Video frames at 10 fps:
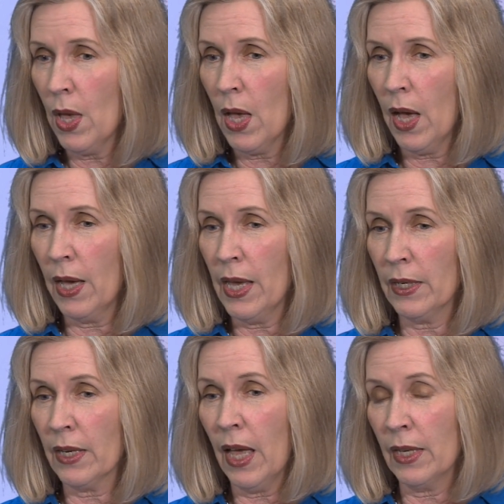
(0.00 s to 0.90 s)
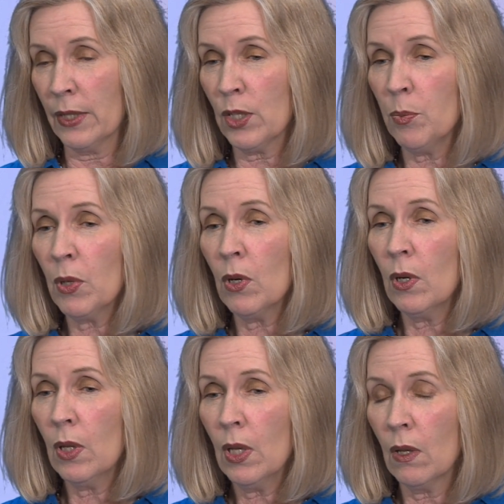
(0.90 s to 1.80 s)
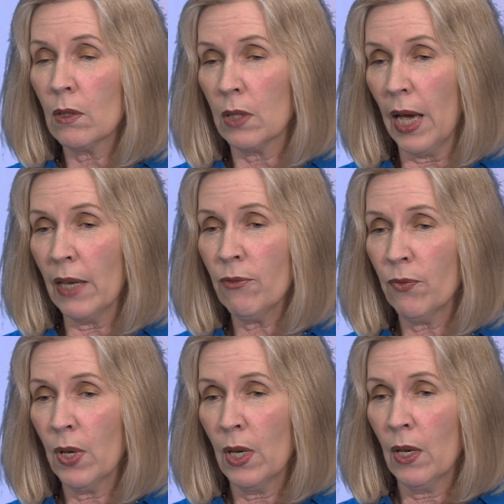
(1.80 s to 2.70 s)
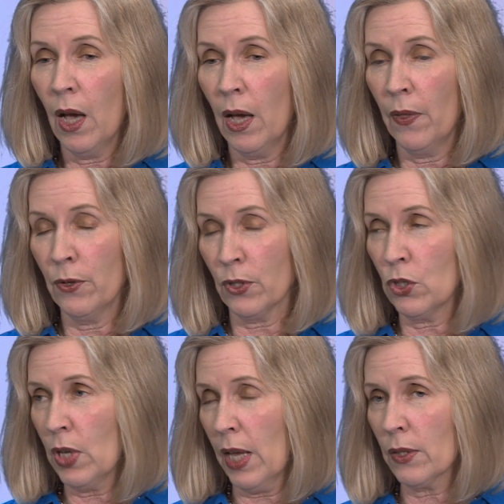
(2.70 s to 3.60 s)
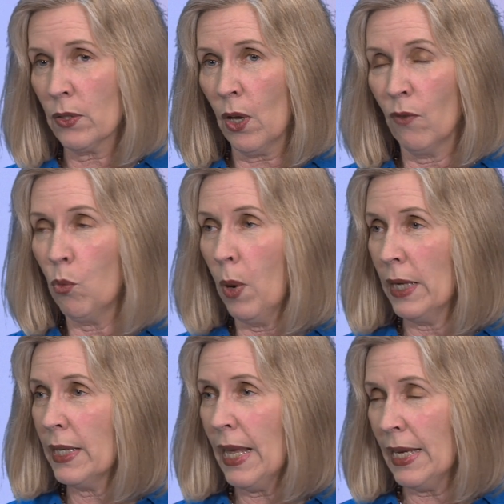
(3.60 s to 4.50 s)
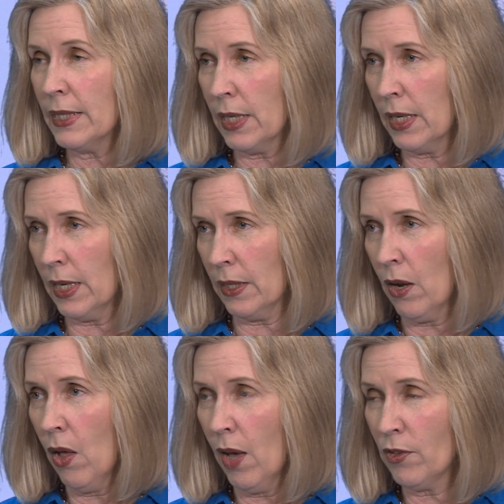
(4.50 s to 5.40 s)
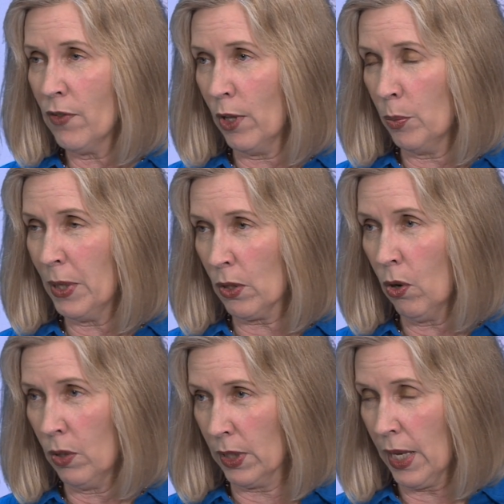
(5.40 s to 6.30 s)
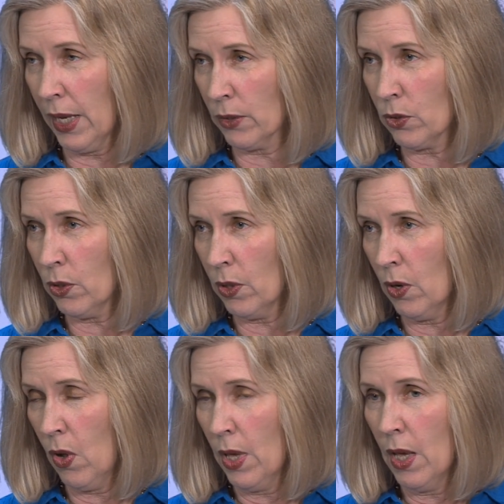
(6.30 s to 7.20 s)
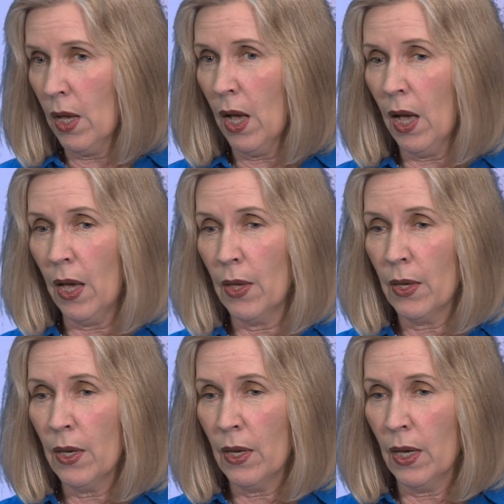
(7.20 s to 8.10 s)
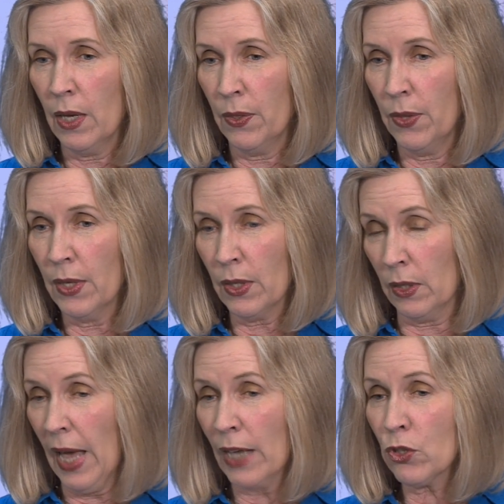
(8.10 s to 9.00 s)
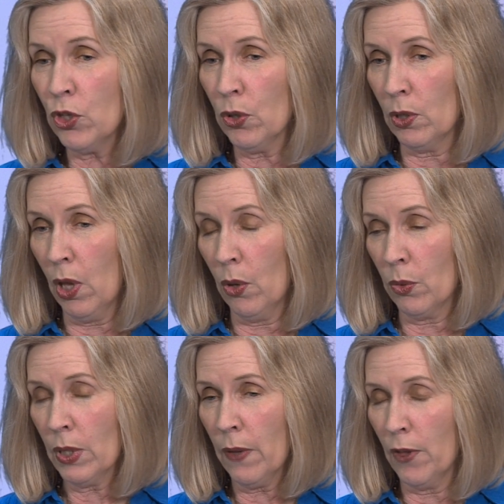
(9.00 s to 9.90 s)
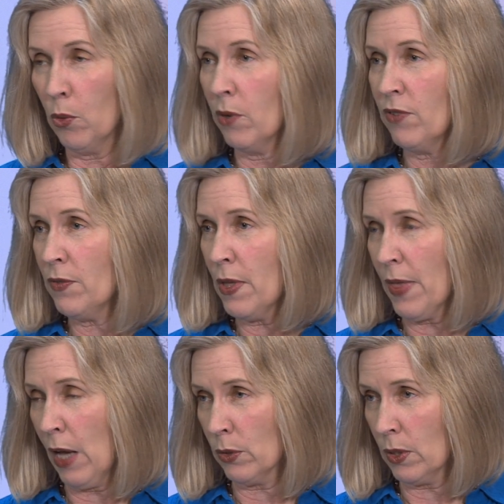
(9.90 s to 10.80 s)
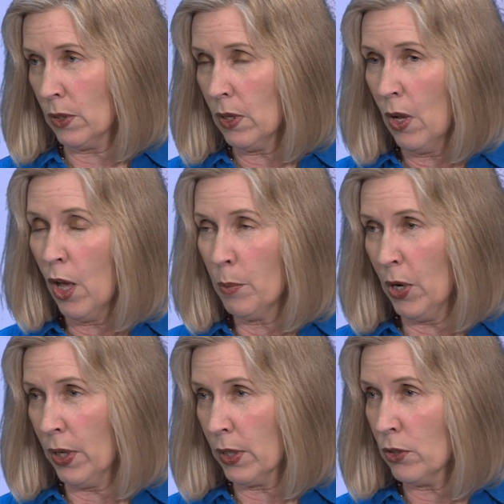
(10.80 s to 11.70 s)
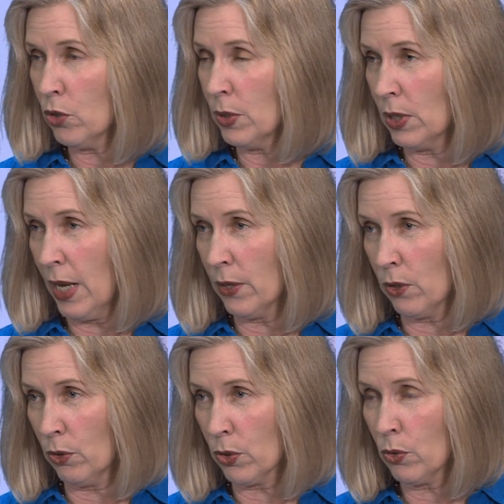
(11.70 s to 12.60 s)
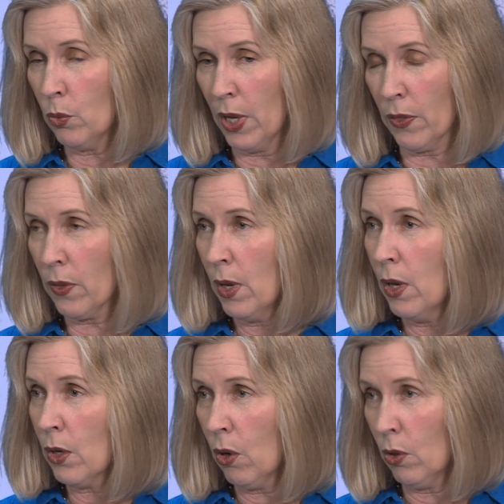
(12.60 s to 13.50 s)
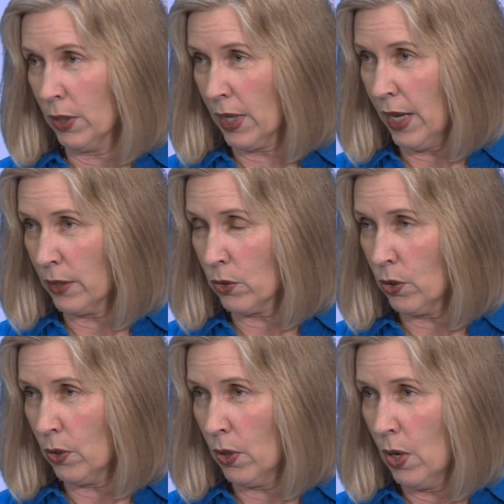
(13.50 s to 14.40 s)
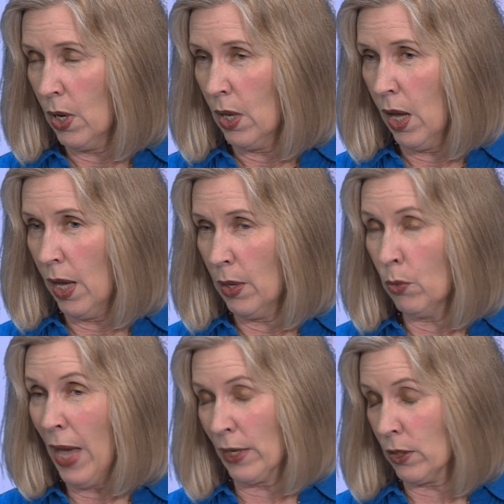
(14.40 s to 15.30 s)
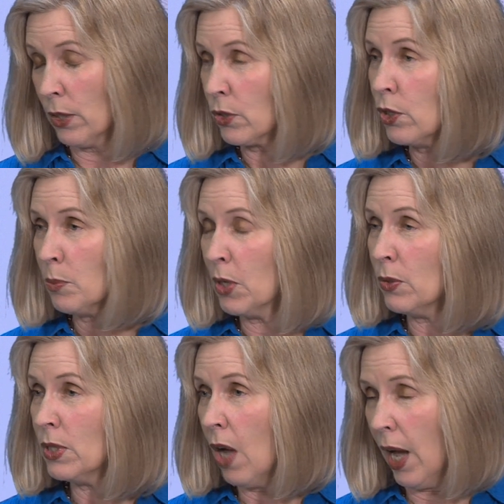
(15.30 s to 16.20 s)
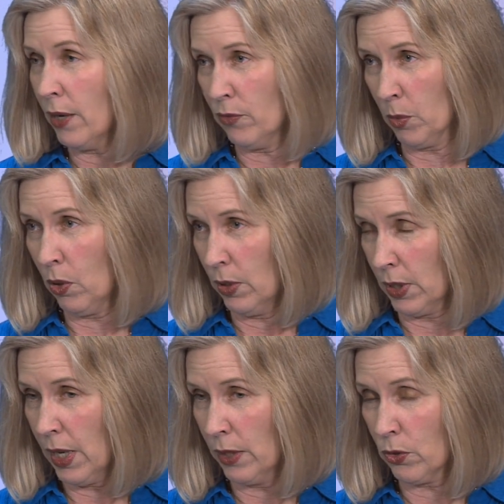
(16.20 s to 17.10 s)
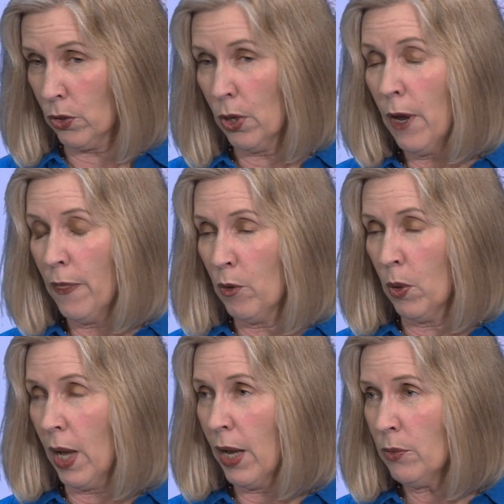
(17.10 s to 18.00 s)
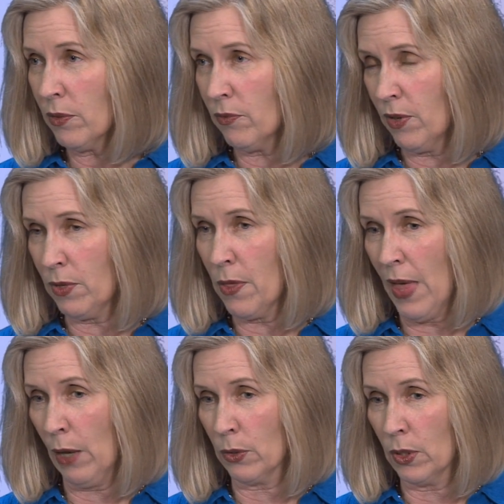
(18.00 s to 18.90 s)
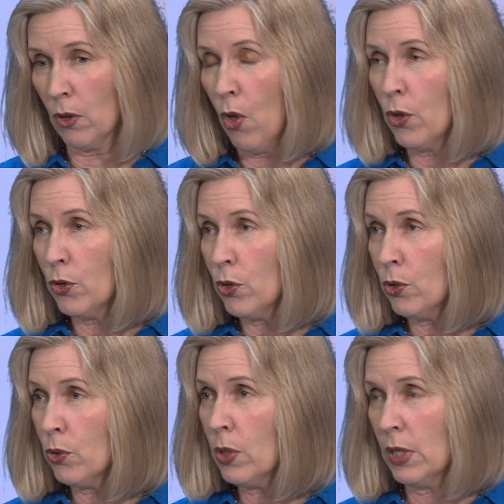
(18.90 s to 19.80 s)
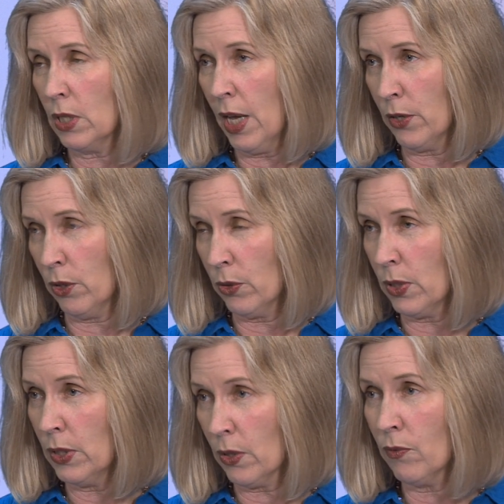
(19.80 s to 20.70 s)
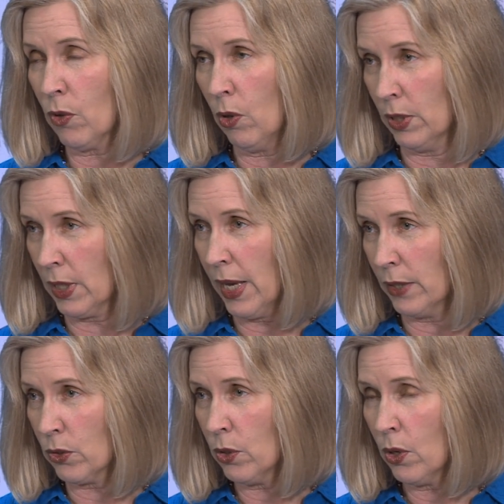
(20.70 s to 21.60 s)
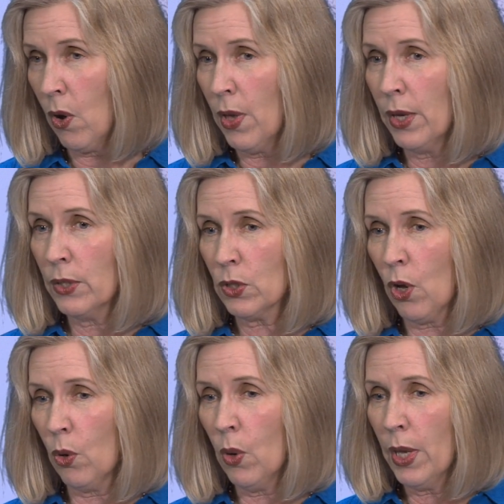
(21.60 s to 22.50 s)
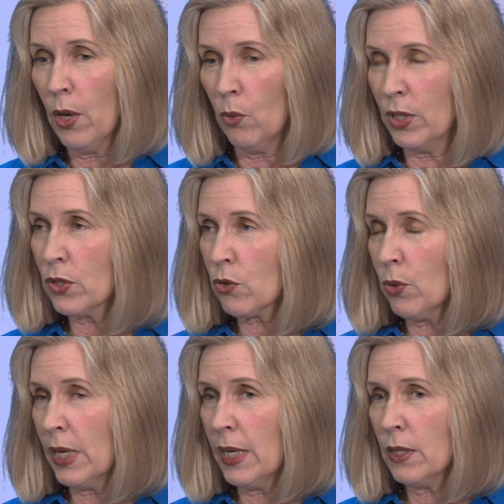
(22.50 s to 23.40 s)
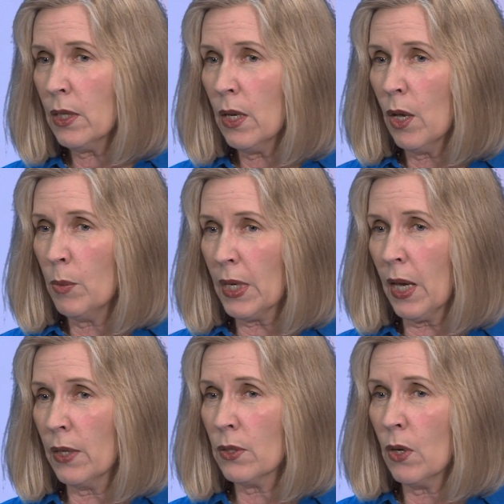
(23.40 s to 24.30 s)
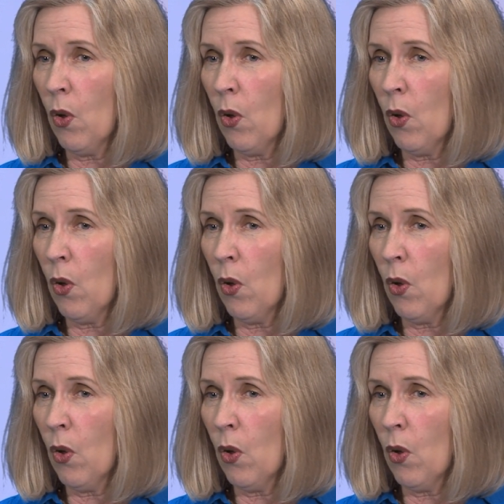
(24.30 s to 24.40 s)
In a typical life, there's a chance of 1 in 18 of developing colon cancer. Last year alone, there were 50,000 Americans who were diagnosed with colon cancer. Who died from colon cancer. There were 150,000 new diagnoses of colon cancer. So we screen because